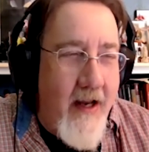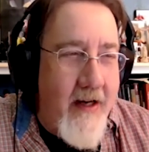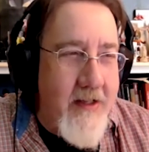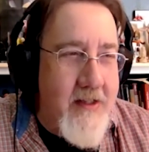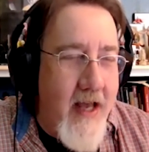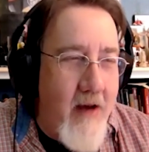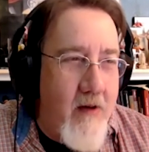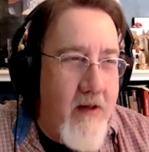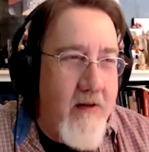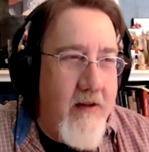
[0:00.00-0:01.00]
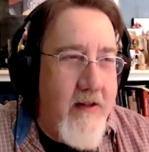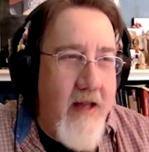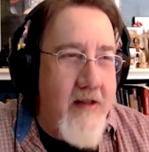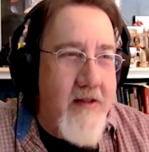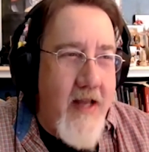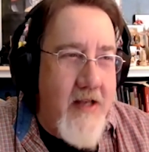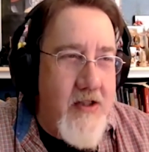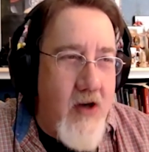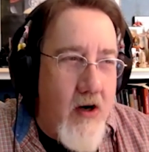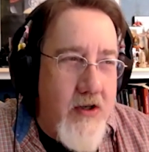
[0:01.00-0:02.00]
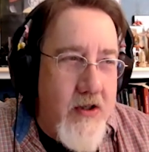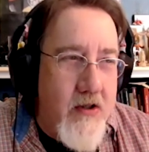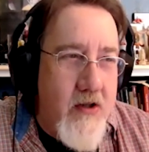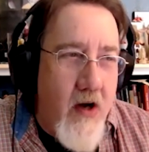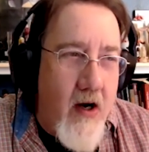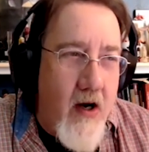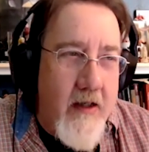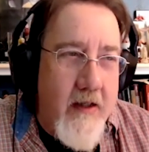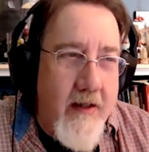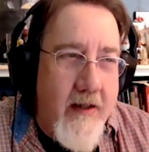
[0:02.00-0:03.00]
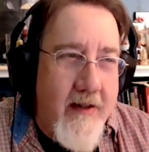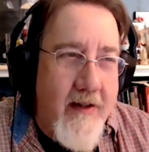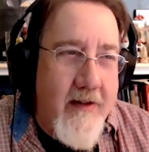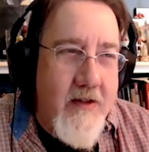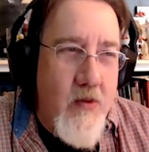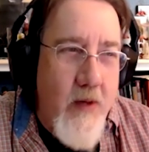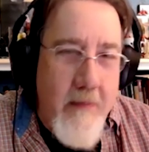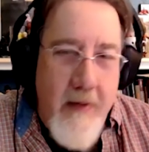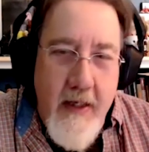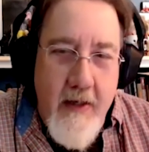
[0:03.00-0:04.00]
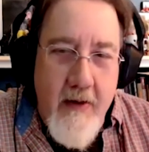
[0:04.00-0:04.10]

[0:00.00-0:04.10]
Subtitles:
I guess that one that stars your dog, Sweet Pea.